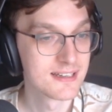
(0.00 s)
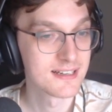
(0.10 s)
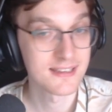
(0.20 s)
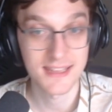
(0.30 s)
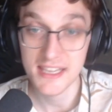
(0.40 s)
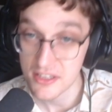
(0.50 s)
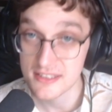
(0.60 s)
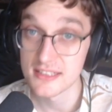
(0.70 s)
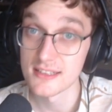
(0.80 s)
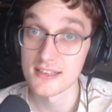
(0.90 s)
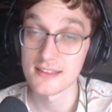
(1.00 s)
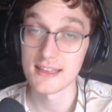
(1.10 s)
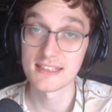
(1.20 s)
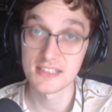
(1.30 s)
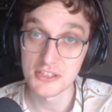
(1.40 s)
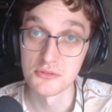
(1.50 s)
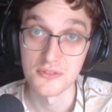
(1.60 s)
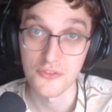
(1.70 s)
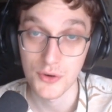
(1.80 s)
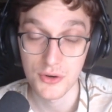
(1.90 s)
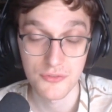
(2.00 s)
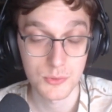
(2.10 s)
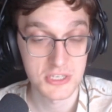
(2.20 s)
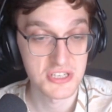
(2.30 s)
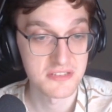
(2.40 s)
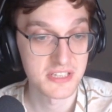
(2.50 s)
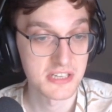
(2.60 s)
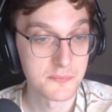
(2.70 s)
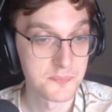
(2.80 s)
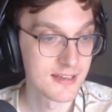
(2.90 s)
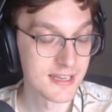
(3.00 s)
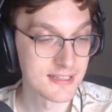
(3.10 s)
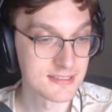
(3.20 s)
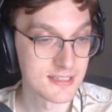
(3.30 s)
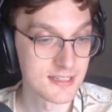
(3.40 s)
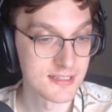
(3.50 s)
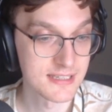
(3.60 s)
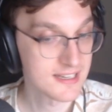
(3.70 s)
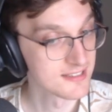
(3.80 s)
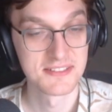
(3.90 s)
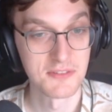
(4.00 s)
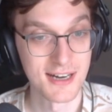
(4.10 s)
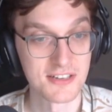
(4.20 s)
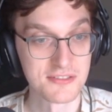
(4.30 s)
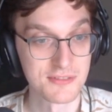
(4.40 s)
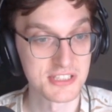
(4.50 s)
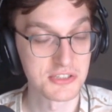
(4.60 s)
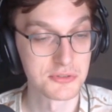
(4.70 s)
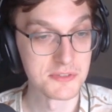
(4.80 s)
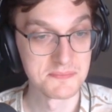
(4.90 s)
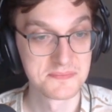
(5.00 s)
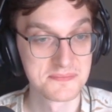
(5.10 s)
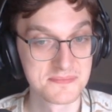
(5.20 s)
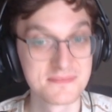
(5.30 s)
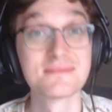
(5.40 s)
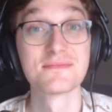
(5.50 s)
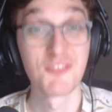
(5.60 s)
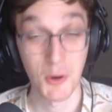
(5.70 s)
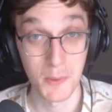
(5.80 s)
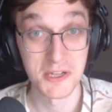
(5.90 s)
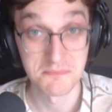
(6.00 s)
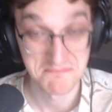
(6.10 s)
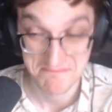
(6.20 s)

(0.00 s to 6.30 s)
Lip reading: Thanks to you for watching the video. And yeah, wow, really cool. Farewell.